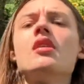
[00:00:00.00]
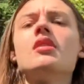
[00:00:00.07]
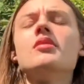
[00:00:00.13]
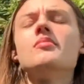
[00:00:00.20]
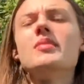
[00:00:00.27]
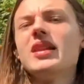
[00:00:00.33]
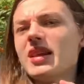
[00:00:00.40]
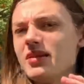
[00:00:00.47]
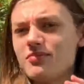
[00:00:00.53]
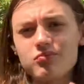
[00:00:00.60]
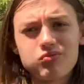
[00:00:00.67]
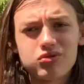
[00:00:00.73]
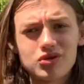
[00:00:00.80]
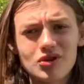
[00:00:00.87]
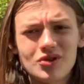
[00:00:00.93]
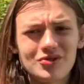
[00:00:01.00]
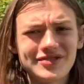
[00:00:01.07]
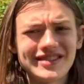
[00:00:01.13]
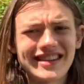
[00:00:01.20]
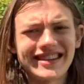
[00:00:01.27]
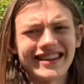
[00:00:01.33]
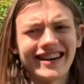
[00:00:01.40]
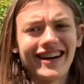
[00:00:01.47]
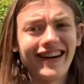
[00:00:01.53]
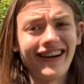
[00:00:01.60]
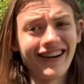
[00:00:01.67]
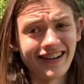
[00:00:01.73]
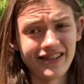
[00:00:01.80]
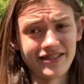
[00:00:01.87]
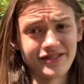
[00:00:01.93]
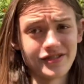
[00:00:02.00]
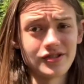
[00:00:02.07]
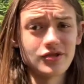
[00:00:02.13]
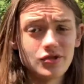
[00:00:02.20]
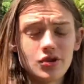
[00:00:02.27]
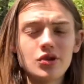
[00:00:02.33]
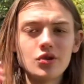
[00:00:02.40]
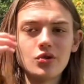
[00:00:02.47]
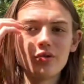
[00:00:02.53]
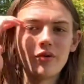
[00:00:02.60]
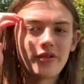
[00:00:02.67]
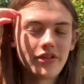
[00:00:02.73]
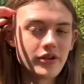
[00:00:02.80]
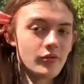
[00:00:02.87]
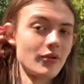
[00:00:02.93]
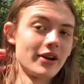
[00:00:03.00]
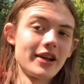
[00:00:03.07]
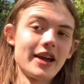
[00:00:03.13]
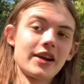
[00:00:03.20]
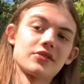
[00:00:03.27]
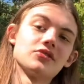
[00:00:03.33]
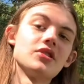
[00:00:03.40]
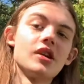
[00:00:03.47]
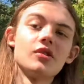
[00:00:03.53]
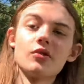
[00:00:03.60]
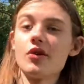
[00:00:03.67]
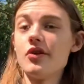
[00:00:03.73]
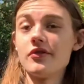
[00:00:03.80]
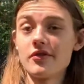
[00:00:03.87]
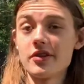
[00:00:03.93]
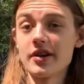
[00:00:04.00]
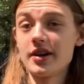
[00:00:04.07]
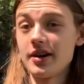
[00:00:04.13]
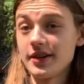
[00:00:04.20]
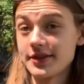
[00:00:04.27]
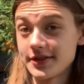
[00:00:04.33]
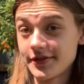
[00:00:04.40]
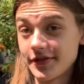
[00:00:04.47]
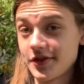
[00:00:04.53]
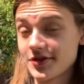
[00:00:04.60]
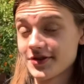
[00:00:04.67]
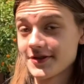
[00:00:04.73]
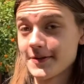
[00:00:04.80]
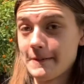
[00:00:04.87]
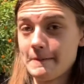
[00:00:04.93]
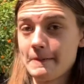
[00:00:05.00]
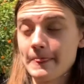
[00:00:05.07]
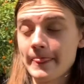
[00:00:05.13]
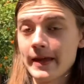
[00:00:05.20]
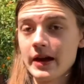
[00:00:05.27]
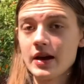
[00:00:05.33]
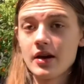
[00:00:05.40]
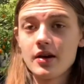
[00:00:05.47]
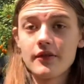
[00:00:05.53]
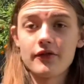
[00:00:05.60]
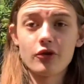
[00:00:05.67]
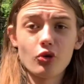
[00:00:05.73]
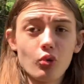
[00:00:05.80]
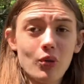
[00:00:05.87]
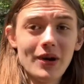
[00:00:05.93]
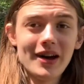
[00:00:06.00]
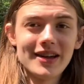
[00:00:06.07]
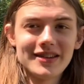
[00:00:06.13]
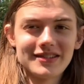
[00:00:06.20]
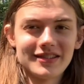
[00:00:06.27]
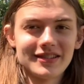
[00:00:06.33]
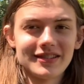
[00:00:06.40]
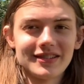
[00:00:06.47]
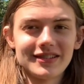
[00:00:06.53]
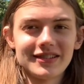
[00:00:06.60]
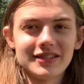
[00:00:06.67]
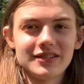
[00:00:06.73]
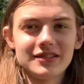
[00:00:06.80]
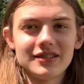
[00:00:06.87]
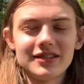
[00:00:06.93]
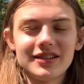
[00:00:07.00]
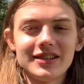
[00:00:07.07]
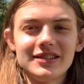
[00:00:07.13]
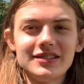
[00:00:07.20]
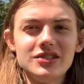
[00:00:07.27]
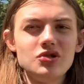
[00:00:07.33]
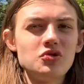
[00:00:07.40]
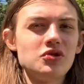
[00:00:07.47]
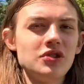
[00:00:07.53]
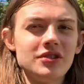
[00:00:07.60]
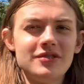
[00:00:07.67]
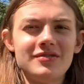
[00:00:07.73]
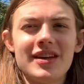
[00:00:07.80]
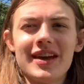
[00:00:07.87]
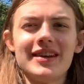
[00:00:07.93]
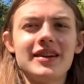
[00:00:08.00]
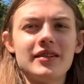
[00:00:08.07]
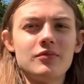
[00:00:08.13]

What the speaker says: many pros and cons to the ready action. I'll go over the cons first. For one, you could end up